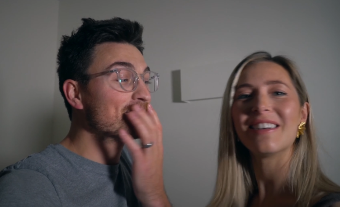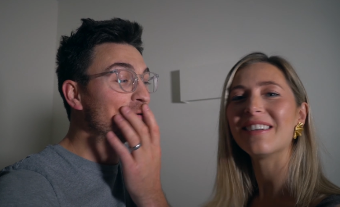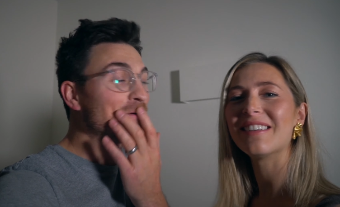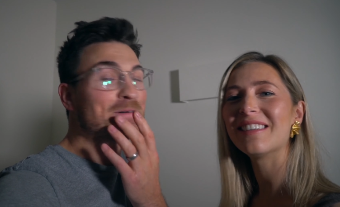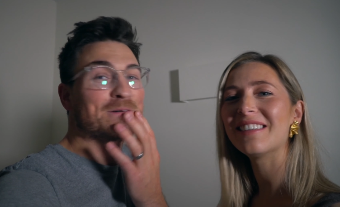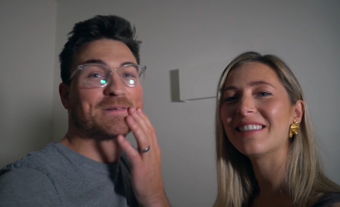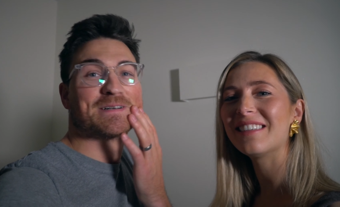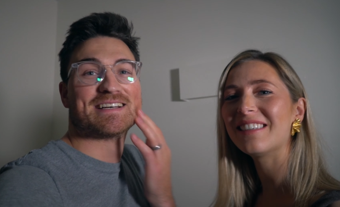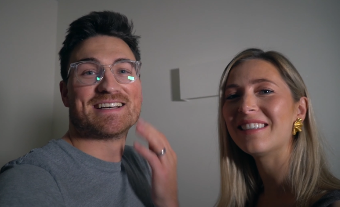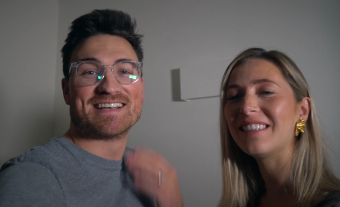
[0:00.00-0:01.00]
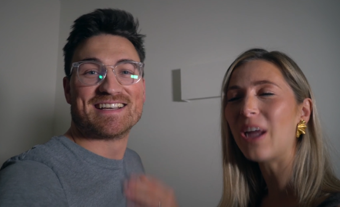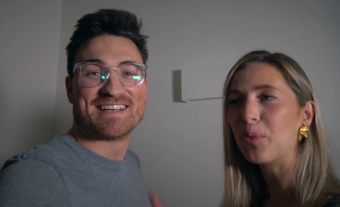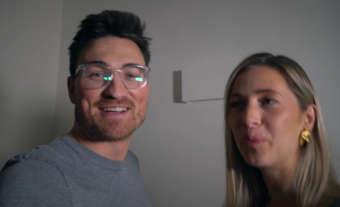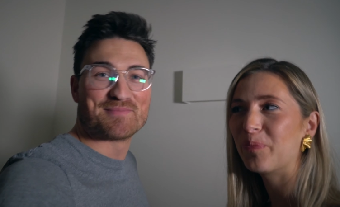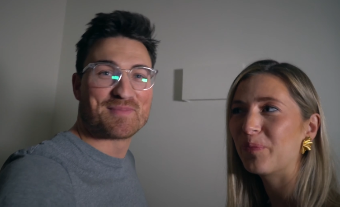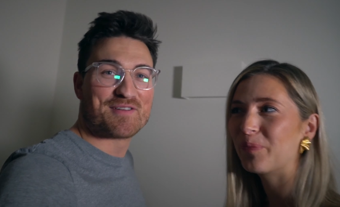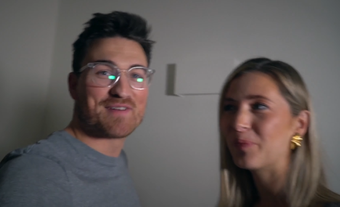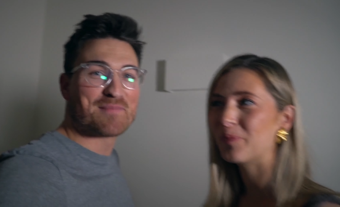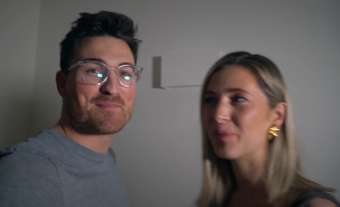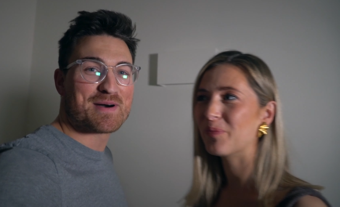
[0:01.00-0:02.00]
Speaker 1: for
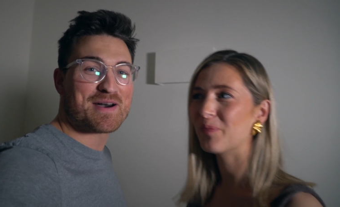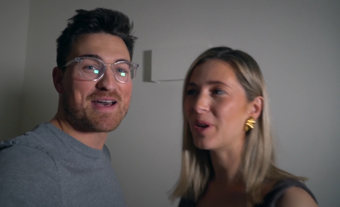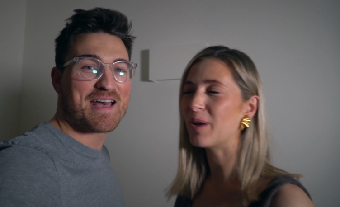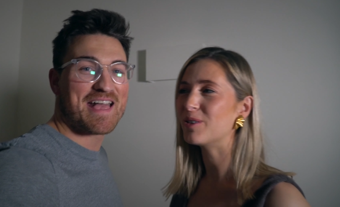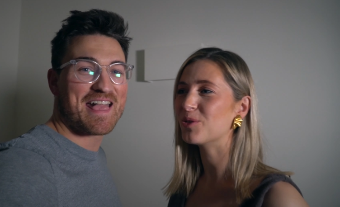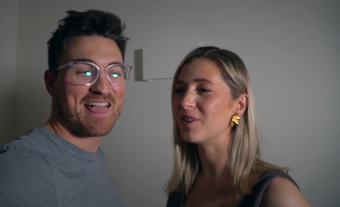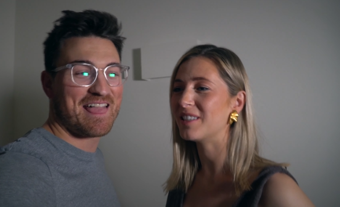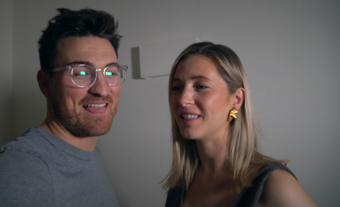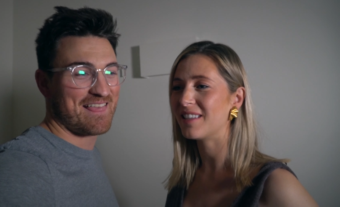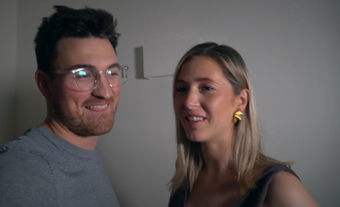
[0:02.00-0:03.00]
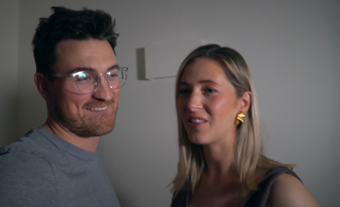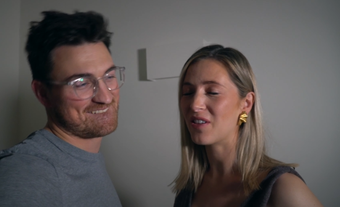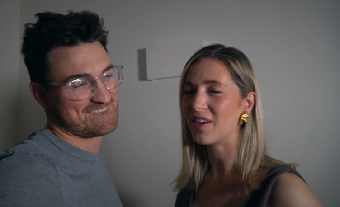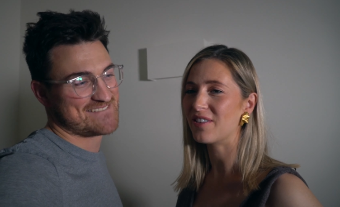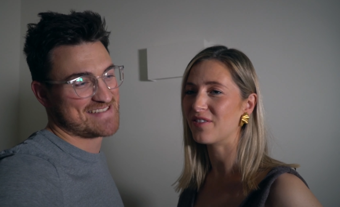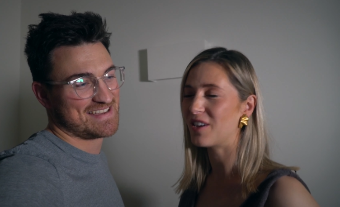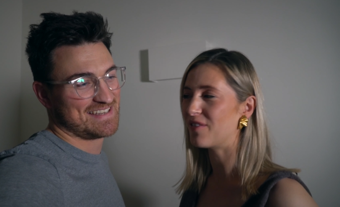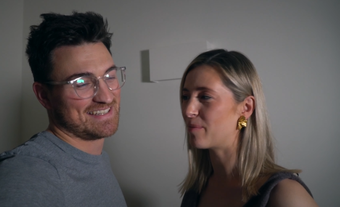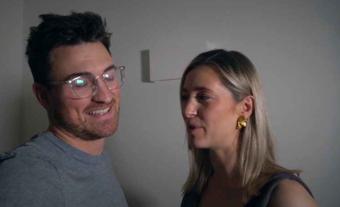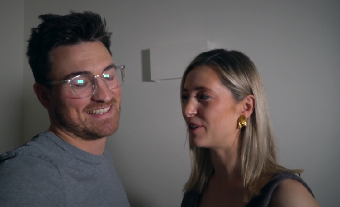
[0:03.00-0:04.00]
Movember. No, it's already the 3rd of
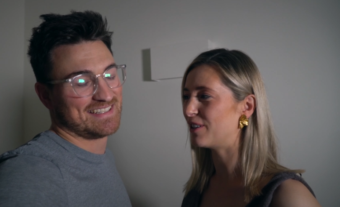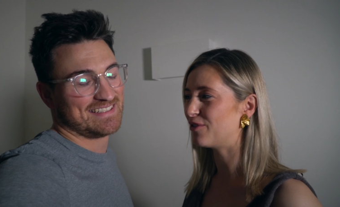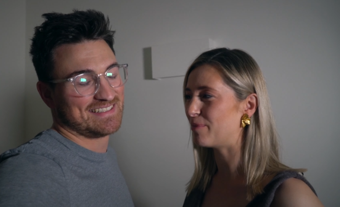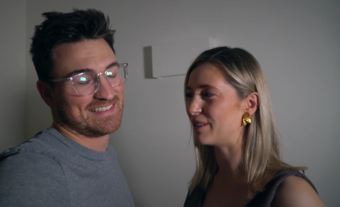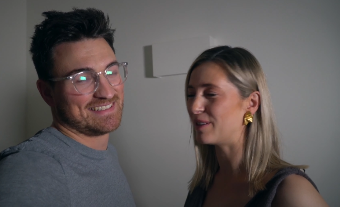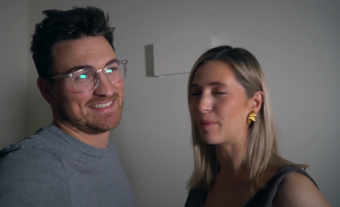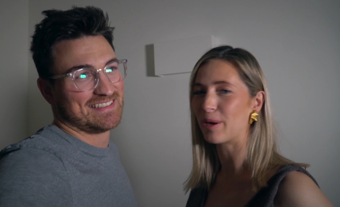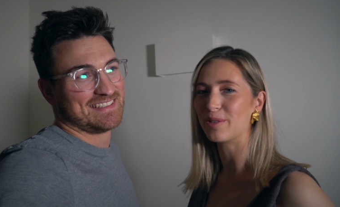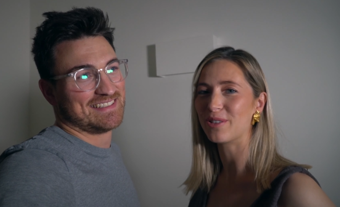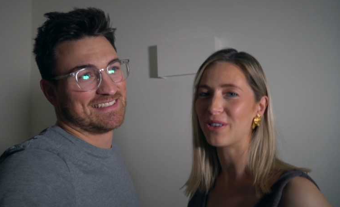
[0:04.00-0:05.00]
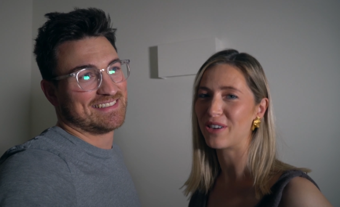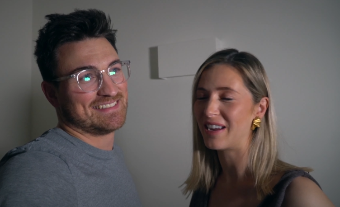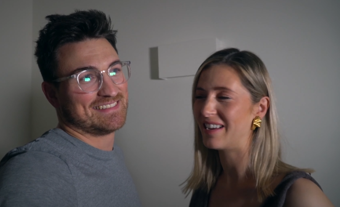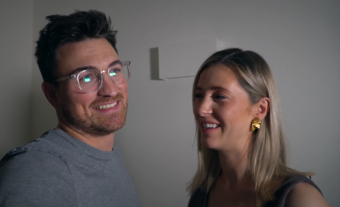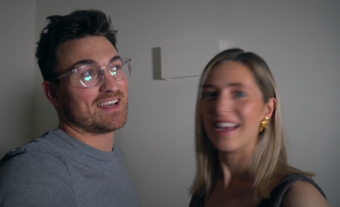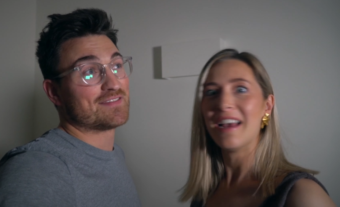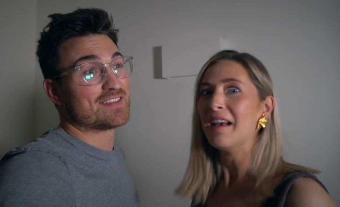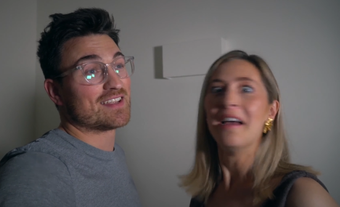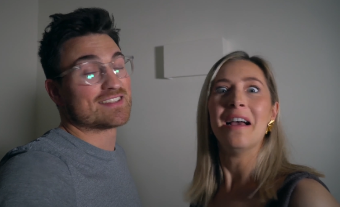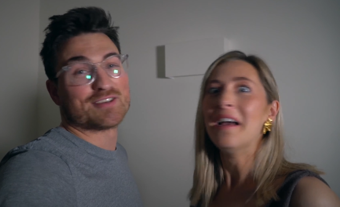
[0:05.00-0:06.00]
November, so you've missed the boat, sorry.
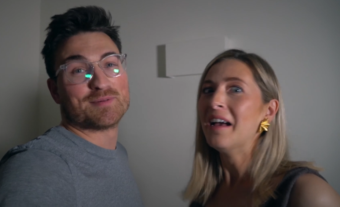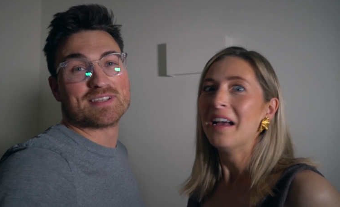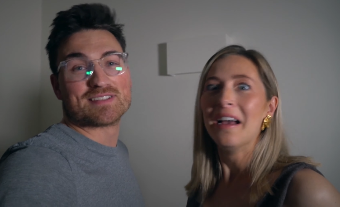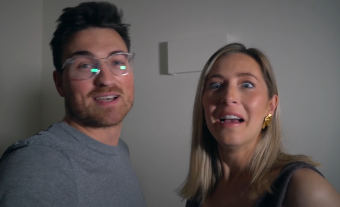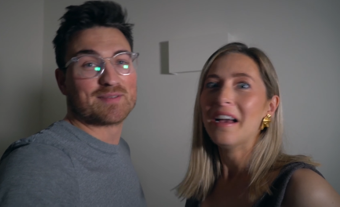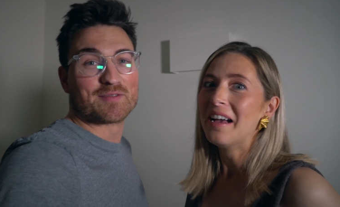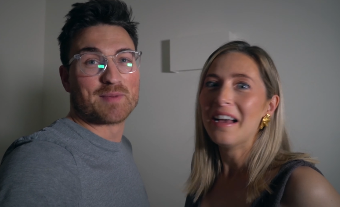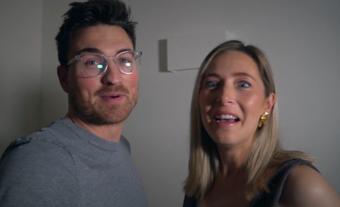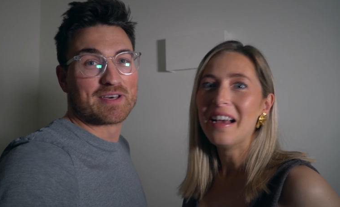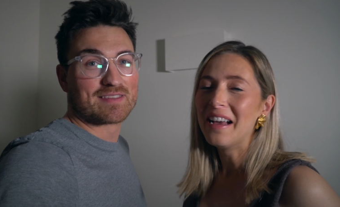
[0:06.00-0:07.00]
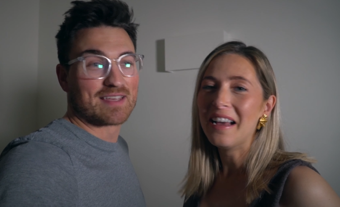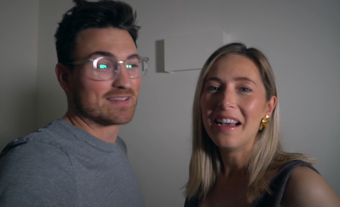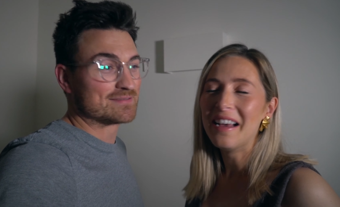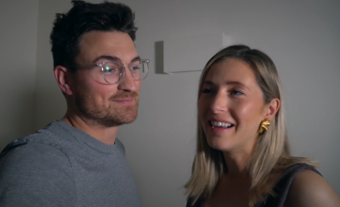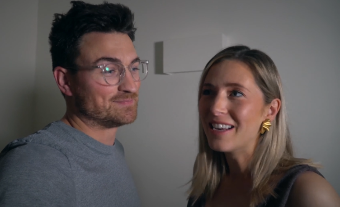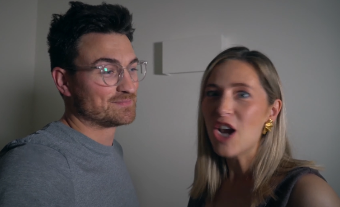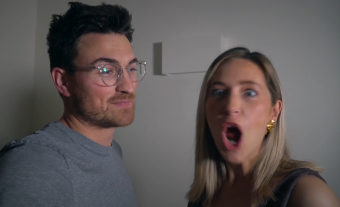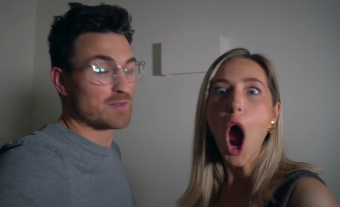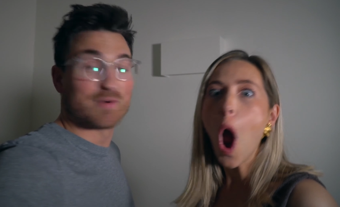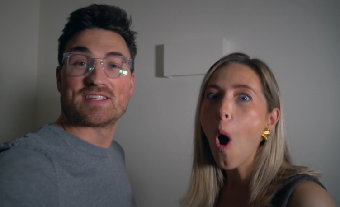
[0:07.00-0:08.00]
Speaker 2: I've done it too many times for my birthday,
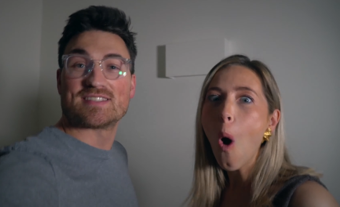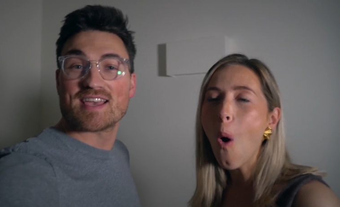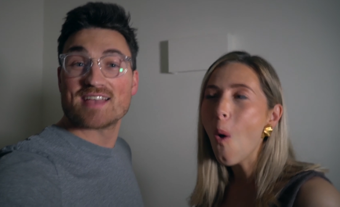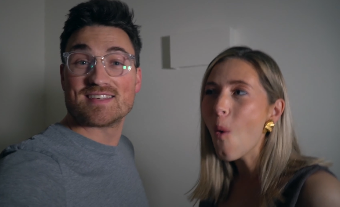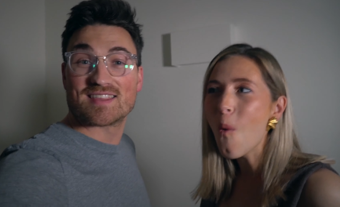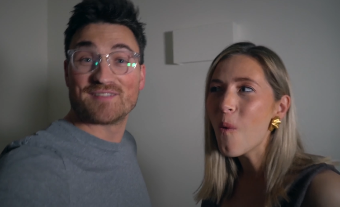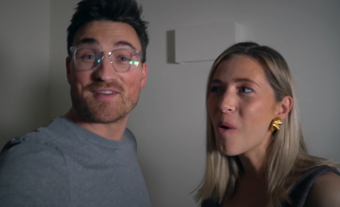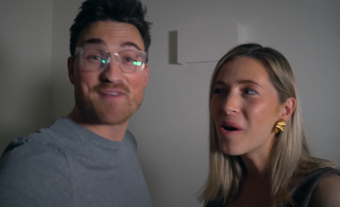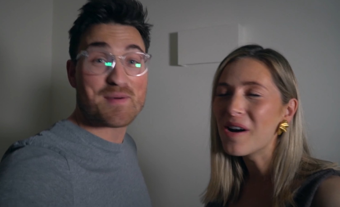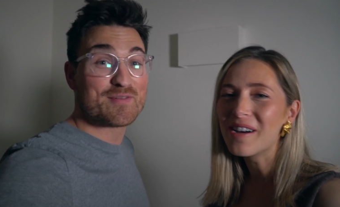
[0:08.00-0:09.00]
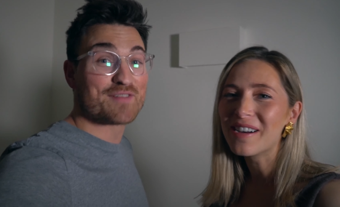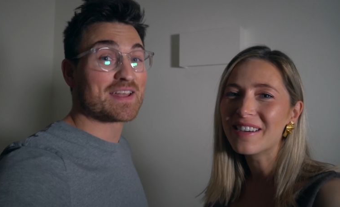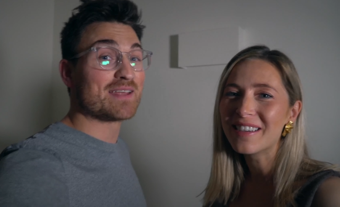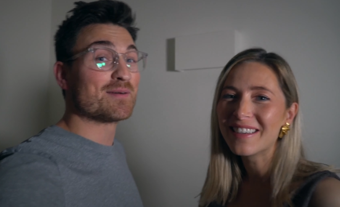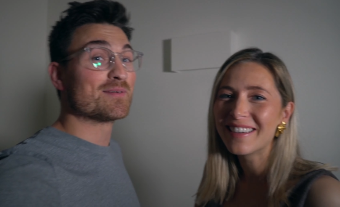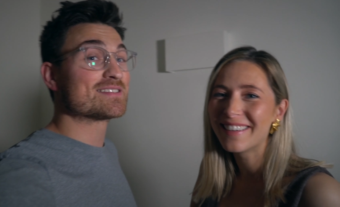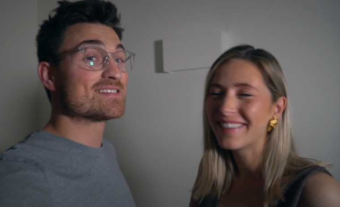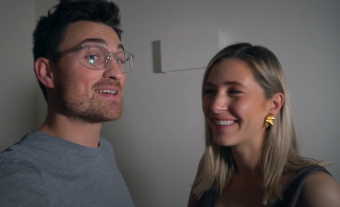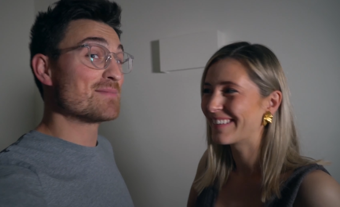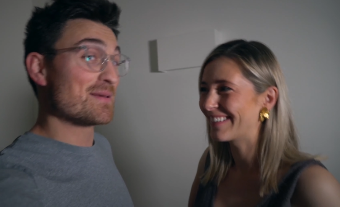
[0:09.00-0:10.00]
which is the 18th of November if anyone wants
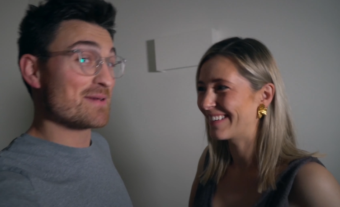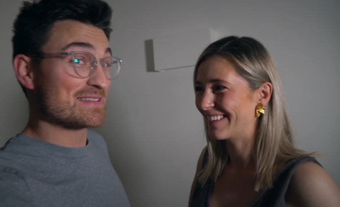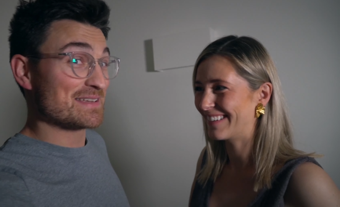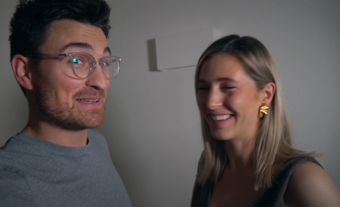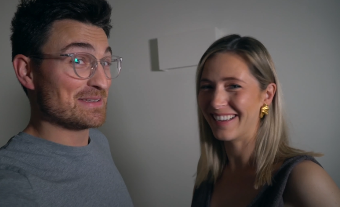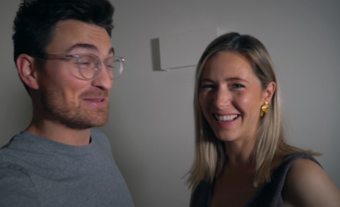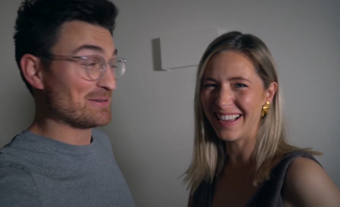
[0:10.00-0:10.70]
to send me a message.